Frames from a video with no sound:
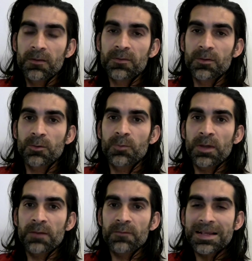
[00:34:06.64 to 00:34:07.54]
So
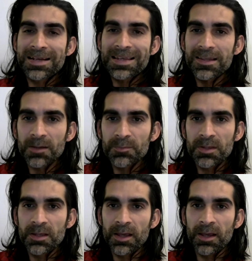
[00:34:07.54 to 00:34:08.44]
when we clean up
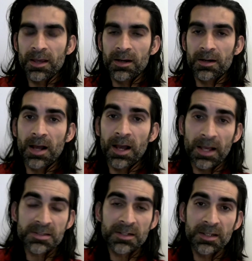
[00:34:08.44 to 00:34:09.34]
the air,
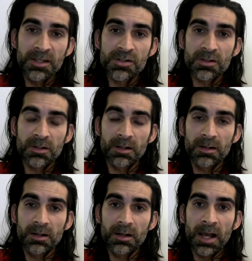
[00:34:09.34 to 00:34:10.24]
as a teacher,
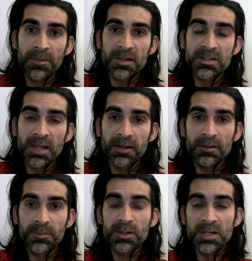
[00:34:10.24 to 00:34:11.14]
I'm
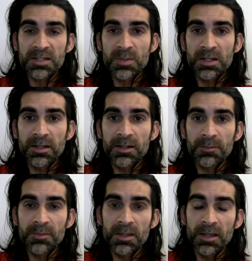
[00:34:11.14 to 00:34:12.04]
excited, because as we clean
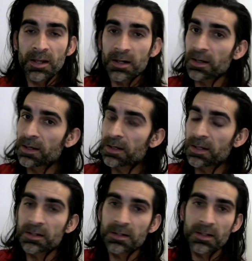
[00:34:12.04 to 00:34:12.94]
up the air,
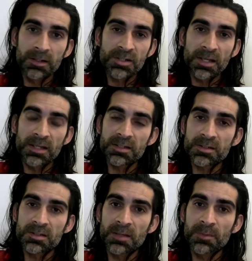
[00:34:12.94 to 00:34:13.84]
it
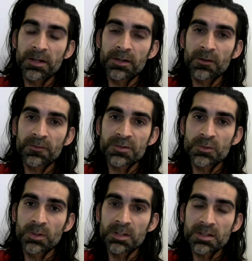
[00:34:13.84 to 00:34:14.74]
changes the ability of
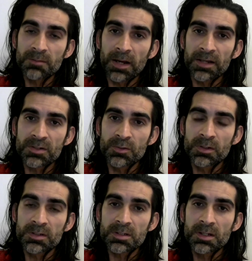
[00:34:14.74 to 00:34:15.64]
students, and my
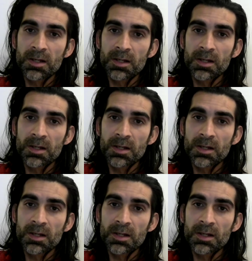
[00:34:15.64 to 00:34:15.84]
students